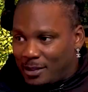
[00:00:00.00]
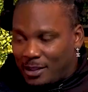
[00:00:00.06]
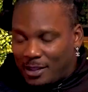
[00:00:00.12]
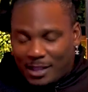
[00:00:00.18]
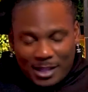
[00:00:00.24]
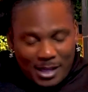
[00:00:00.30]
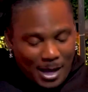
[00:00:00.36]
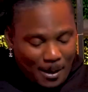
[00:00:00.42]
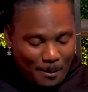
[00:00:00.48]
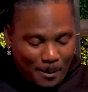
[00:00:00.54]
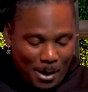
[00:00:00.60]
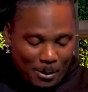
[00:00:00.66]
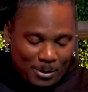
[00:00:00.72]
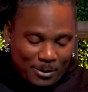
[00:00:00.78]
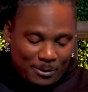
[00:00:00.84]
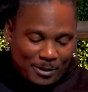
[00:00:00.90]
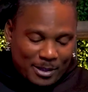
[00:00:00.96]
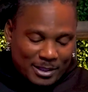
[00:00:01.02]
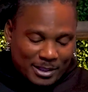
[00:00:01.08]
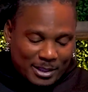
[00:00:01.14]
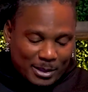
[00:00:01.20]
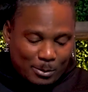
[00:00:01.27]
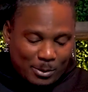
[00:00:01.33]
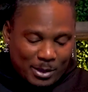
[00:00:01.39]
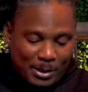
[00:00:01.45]
He come back with a
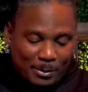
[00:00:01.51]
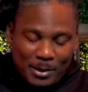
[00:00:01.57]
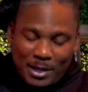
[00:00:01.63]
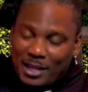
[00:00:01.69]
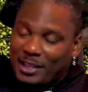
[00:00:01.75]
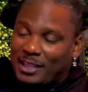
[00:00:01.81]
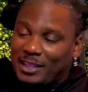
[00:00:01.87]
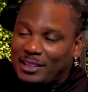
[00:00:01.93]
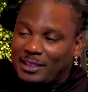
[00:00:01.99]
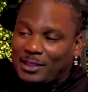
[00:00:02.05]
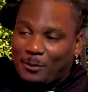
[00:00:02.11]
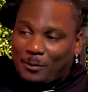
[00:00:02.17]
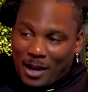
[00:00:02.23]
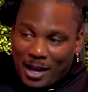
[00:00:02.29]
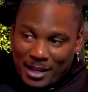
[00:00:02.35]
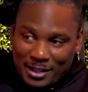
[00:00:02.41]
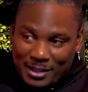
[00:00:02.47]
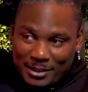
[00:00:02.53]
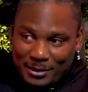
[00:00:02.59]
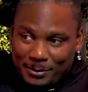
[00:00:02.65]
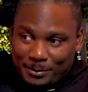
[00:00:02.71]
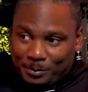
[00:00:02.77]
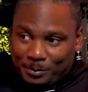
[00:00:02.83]
vengeance. He playing against the Vikings.